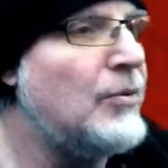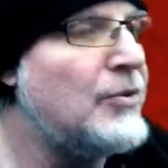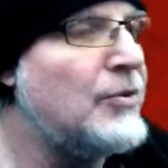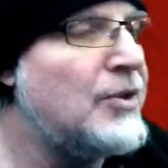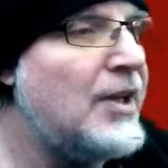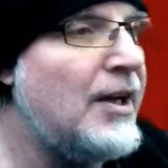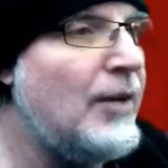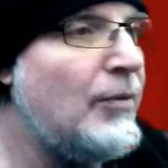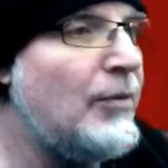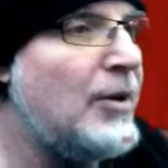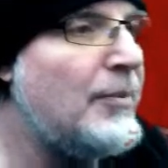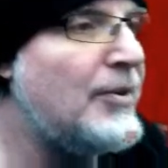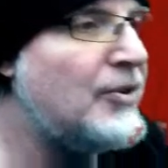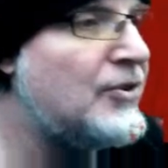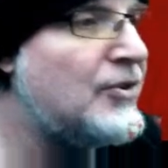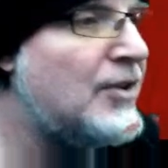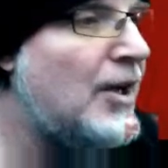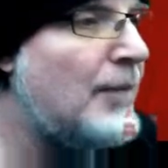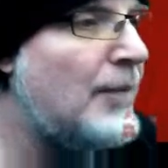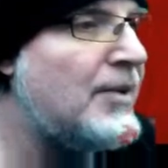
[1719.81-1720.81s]
And I would have been
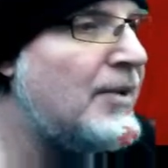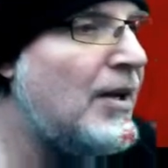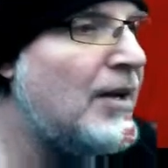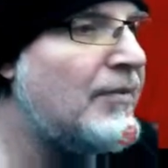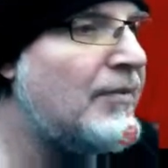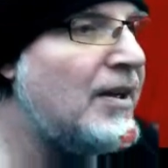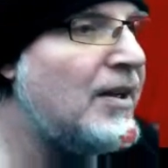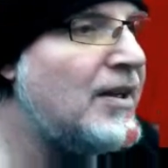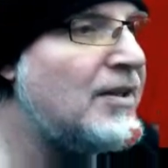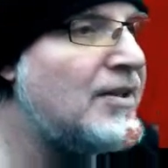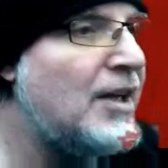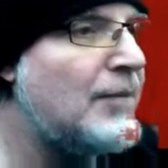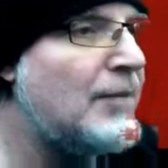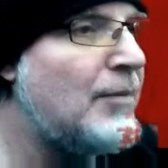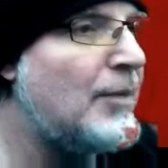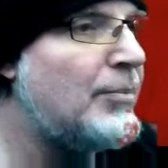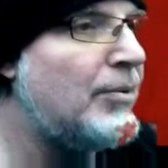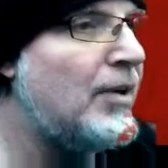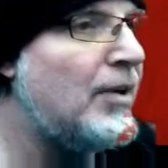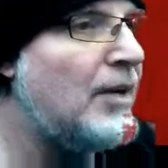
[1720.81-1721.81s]
stopped out if I didn't take my
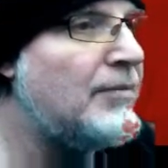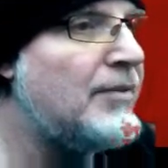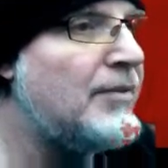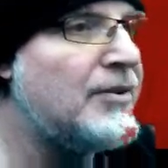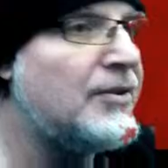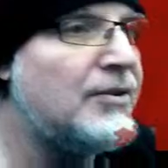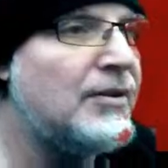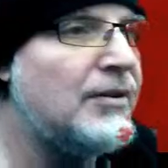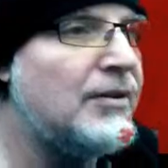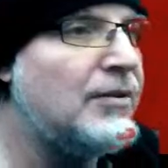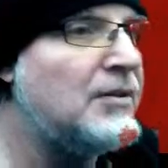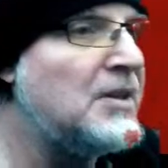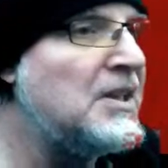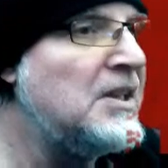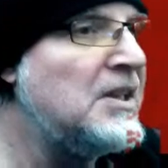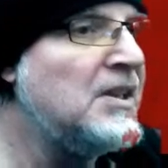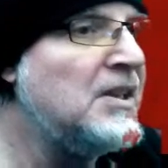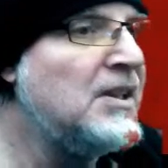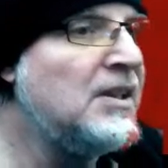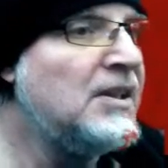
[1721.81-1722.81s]
profit. So,
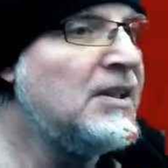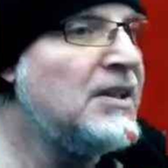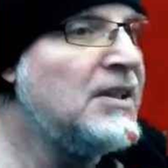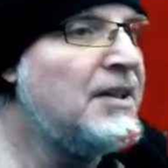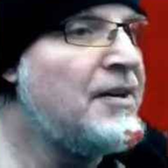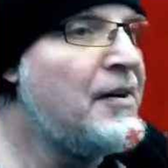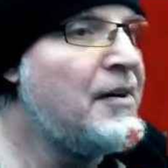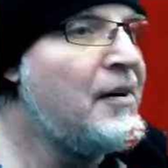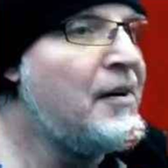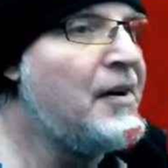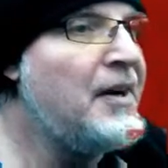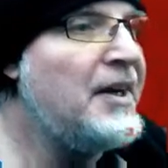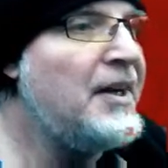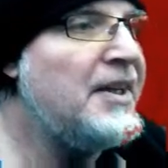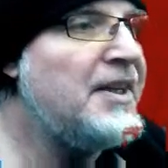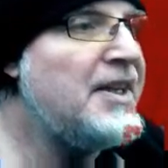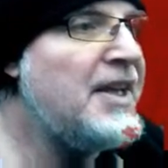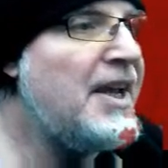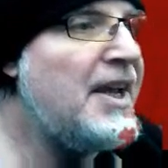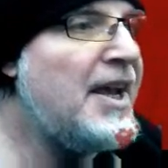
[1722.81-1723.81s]

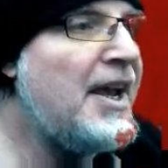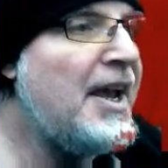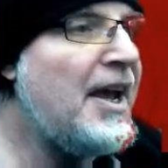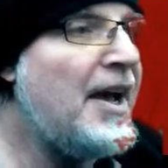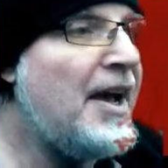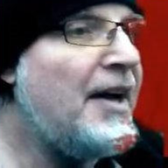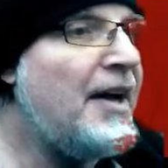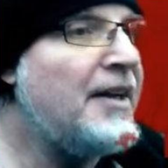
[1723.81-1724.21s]
yeah.